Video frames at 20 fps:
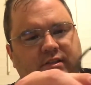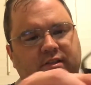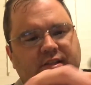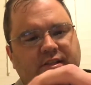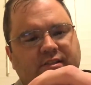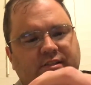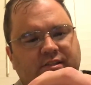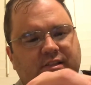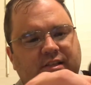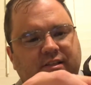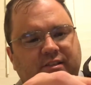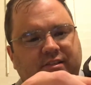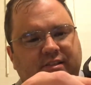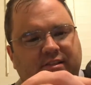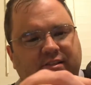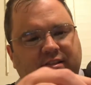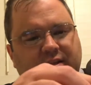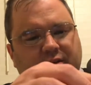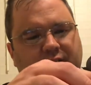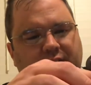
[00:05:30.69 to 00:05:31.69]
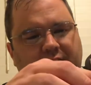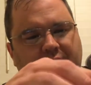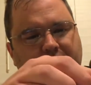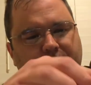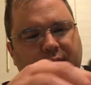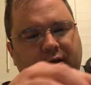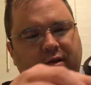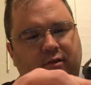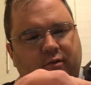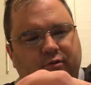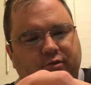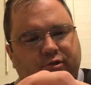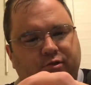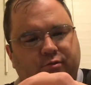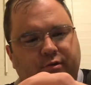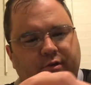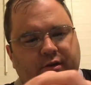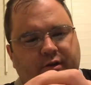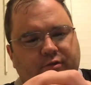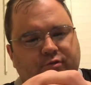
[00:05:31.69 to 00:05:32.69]
these things still can be a little
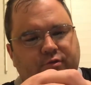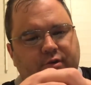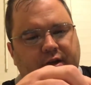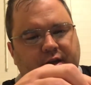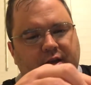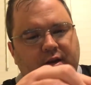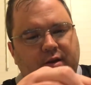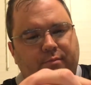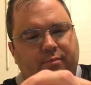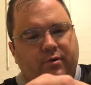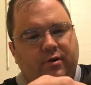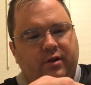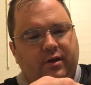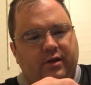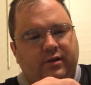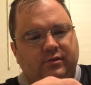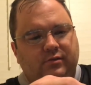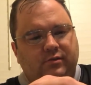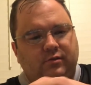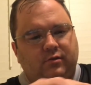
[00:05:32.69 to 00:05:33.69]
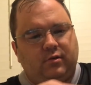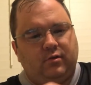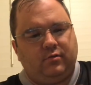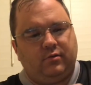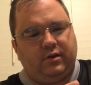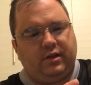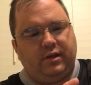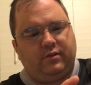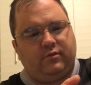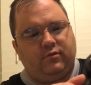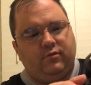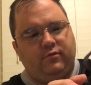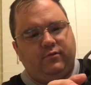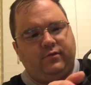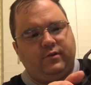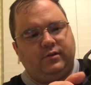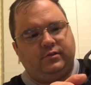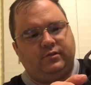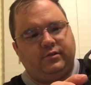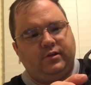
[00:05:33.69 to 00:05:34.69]
tricky to put in, so don't get too
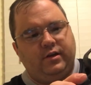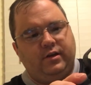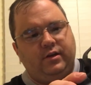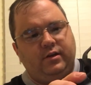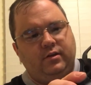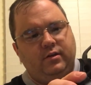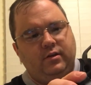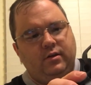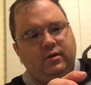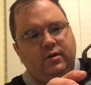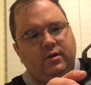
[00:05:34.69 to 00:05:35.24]
frustrated.